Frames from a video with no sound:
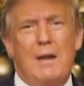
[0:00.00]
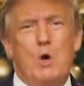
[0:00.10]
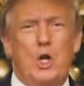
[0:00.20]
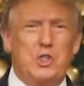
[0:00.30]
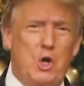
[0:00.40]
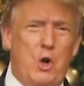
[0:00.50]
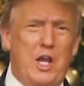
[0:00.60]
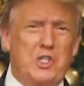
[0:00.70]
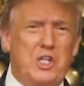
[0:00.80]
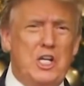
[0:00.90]
I'm also
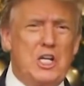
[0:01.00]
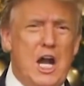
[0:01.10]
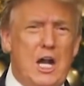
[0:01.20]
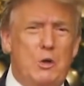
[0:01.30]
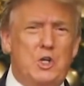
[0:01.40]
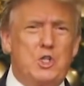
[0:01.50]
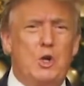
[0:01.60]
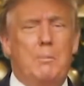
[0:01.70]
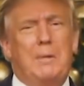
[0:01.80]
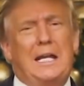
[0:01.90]
asking Congress
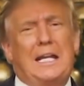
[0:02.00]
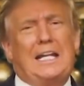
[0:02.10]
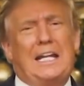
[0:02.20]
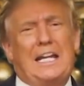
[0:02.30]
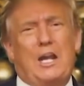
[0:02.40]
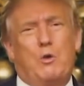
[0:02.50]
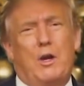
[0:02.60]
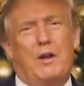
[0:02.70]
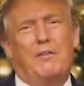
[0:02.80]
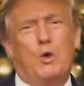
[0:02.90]
to immediately get
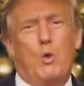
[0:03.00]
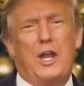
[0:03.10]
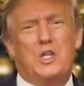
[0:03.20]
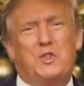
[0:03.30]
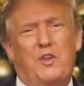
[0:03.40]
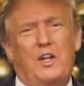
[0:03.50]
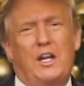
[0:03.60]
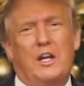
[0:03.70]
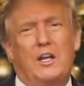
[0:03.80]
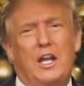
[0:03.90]
rid of the wasteful
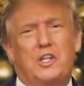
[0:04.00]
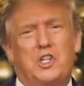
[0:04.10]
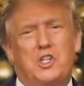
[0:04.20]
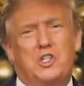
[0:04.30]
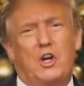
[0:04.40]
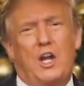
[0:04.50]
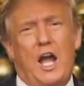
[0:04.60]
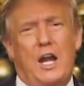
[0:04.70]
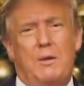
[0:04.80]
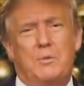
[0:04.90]
and unnecessary
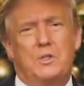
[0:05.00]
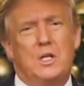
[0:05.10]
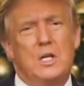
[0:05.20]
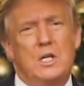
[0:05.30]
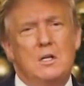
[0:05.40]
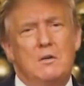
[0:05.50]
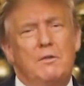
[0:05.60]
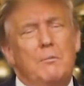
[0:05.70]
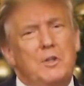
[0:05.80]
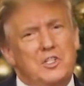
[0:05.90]
items
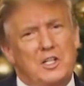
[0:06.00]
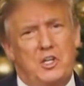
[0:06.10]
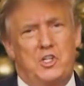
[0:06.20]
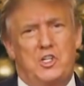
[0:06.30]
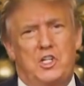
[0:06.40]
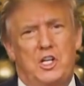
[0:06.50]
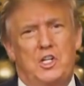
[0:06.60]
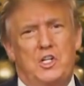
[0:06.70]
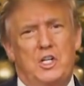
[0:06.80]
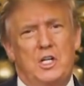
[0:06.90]
from this
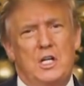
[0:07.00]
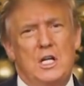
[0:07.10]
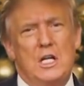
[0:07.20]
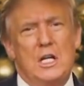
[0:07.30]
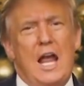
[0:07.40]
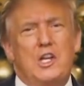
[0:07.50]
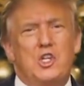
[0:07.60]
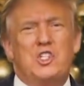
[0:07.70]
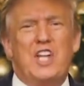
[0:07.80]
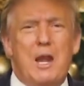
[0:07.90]
legislation and
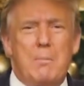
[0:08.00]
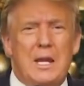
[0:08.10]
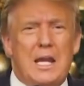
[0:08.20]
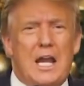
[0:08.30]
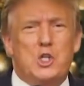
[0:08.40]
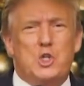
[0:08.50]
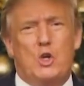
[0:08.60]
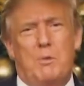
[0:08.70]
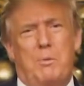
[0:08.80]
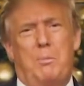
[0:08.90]
to send me a
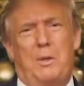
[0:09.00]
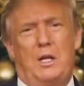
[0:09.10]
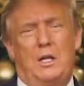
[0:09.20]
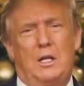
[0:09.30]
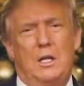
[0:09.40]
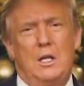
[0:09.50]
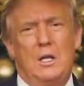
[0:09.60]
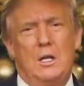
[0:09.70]
suitable bill